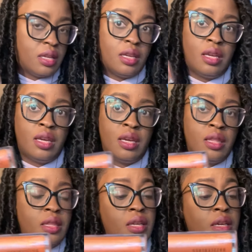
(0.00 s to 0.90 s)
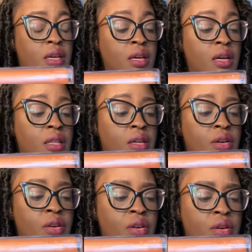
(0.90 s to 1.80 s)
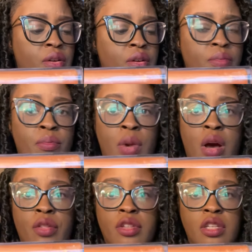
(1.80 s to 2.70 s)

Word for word: in the color Moth